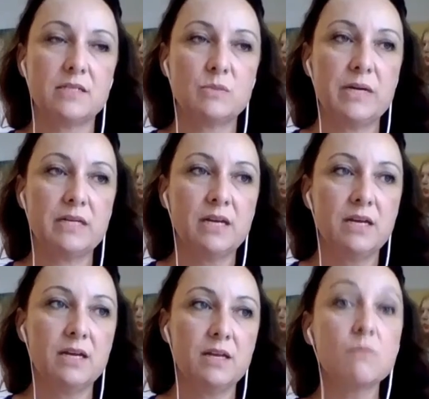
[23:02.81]
But
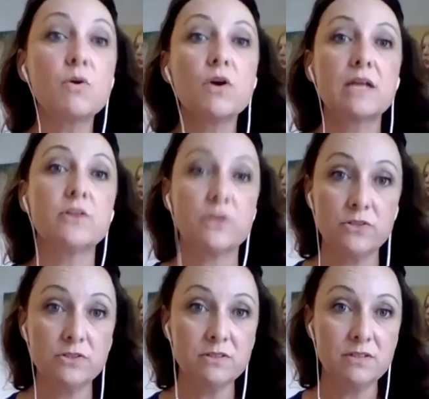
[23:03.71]
the more I
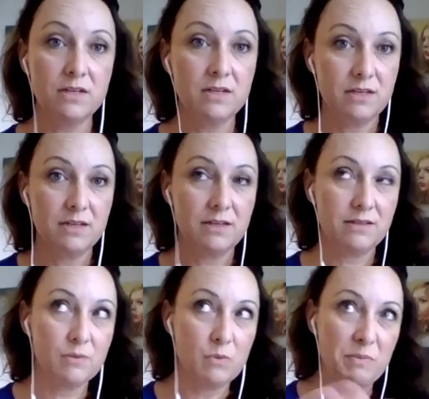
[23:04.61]
learn,
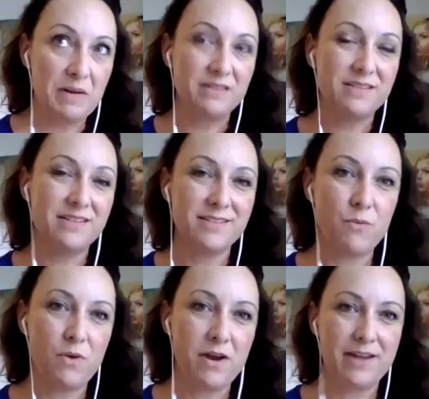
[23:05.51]
the more paintings I
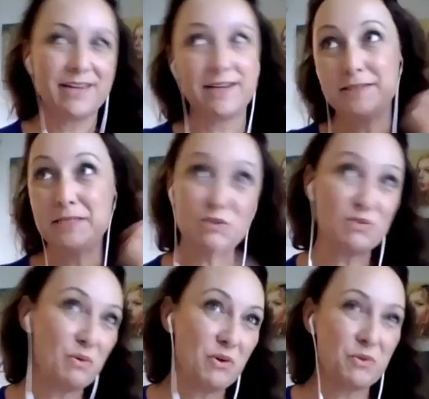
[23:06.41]
get ideas
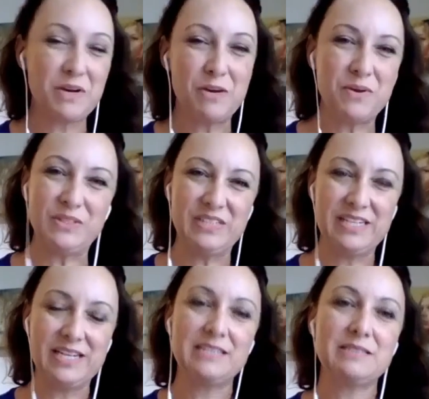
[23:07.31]
for what I want to
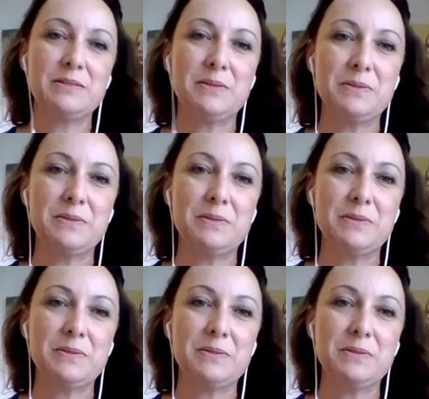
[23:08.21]
create. So